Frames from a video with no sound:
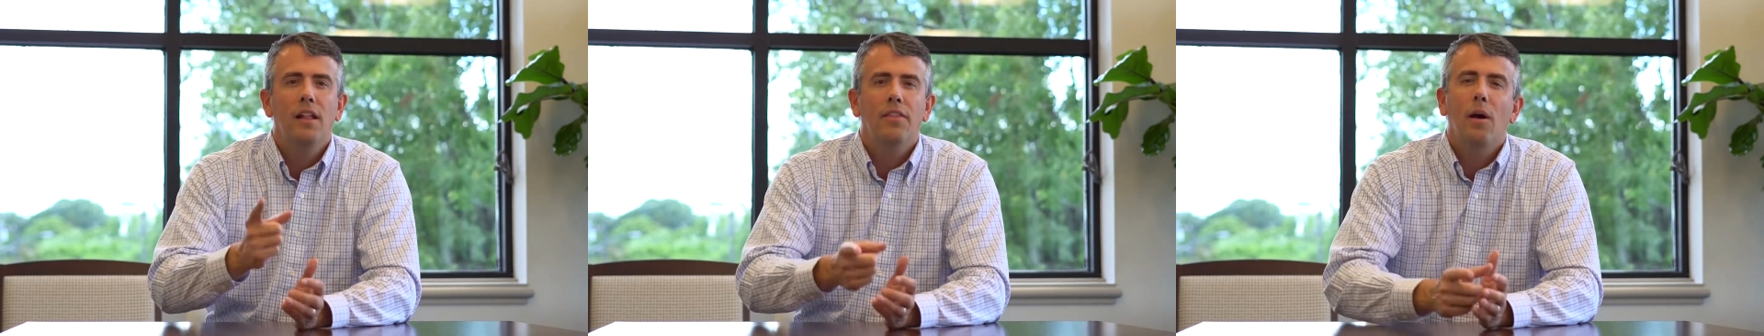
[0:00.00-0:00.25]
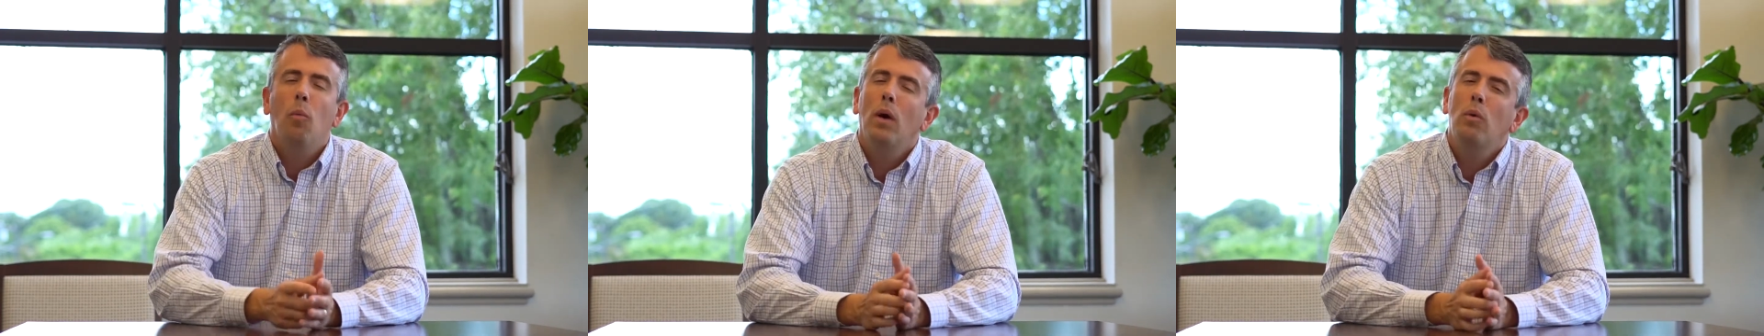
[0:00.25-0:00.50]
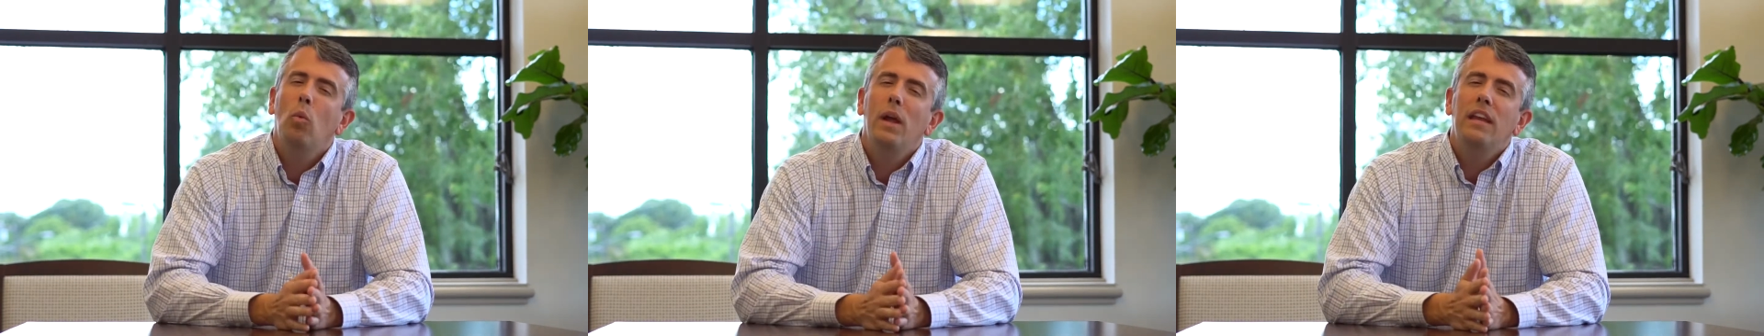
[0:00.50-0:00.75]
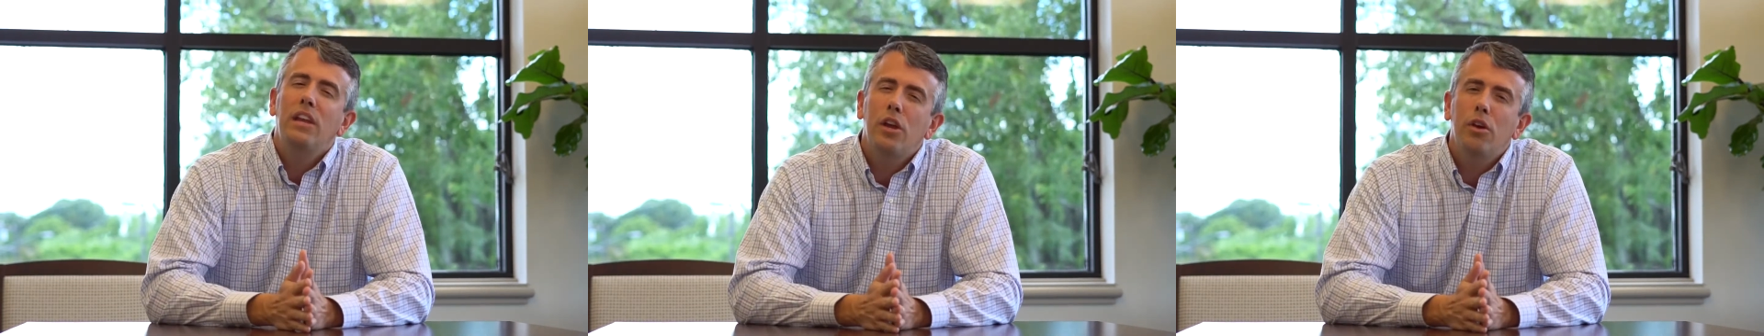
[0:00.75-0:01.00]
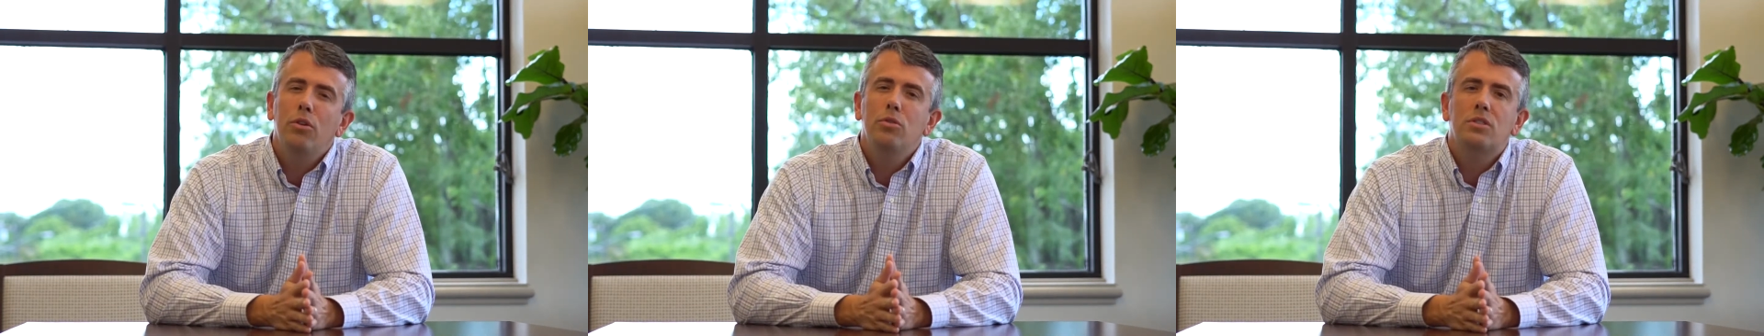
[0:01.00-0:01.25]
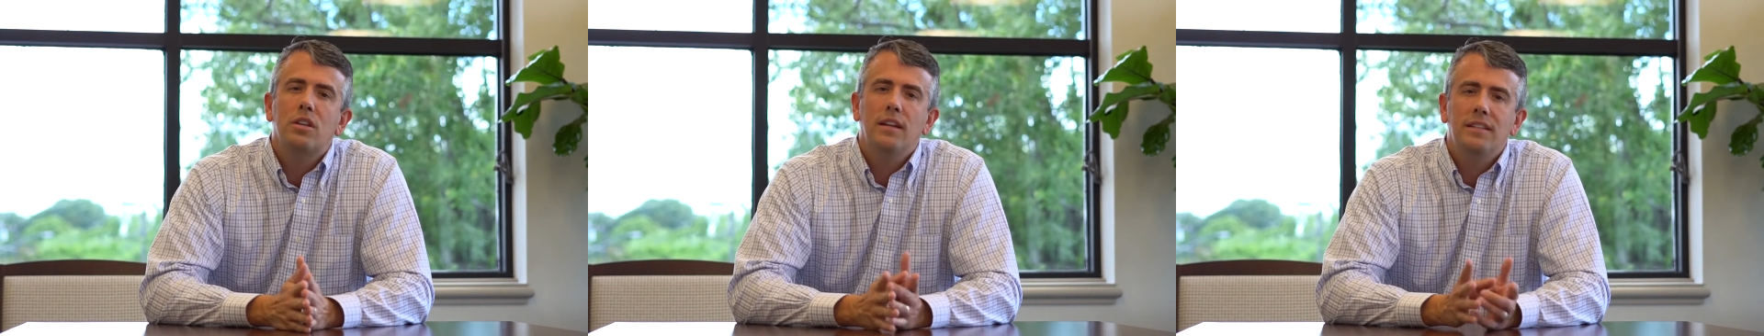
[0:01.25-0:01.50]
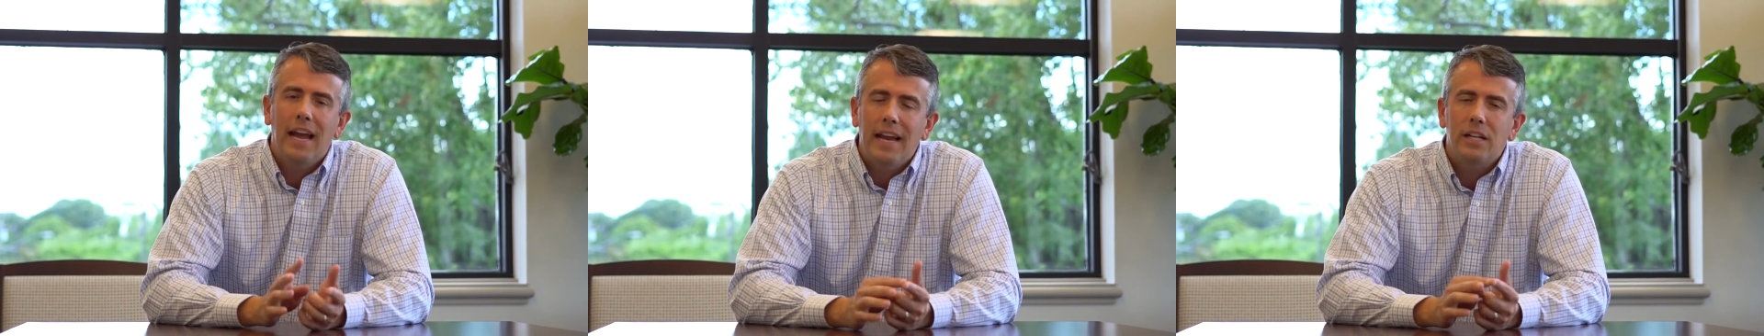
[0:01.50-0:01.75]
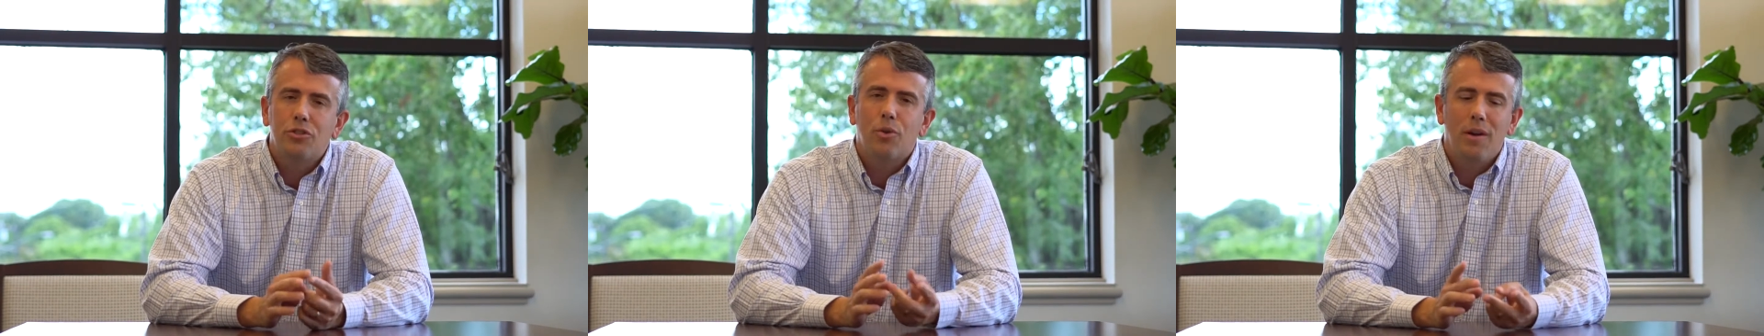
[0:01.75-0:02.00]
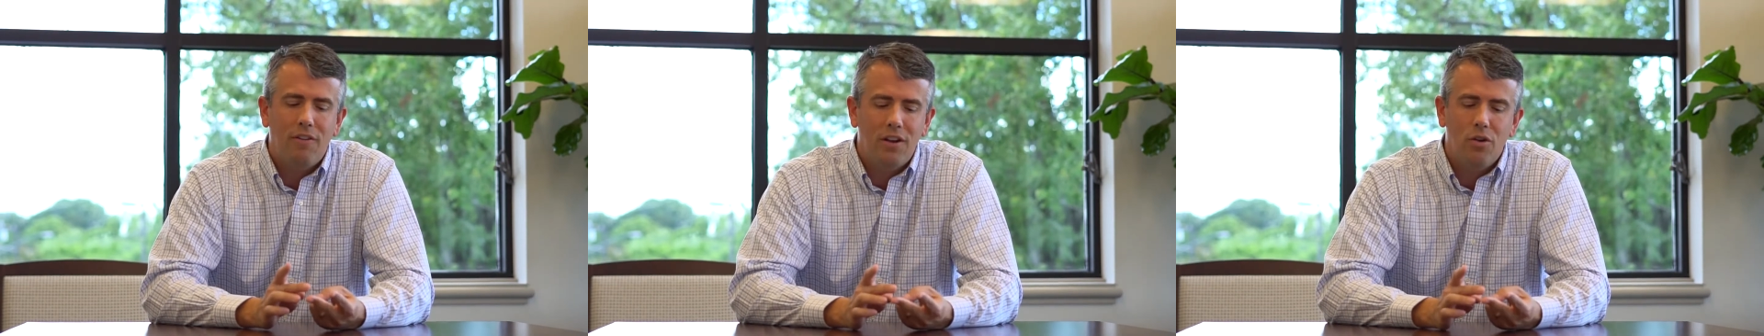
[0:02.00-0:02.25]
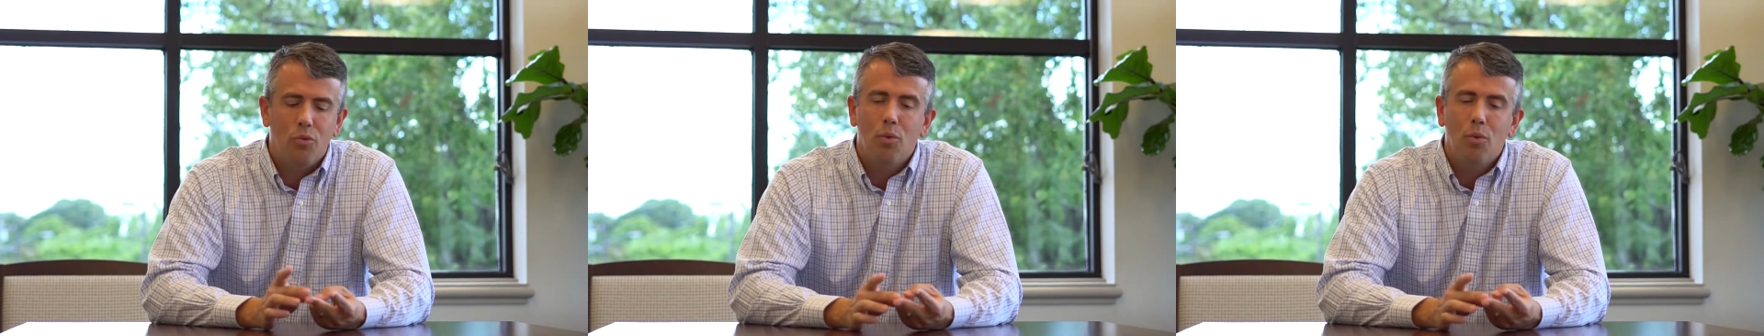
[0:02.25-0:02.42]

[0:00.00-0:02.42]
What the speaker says: that when we use data-driven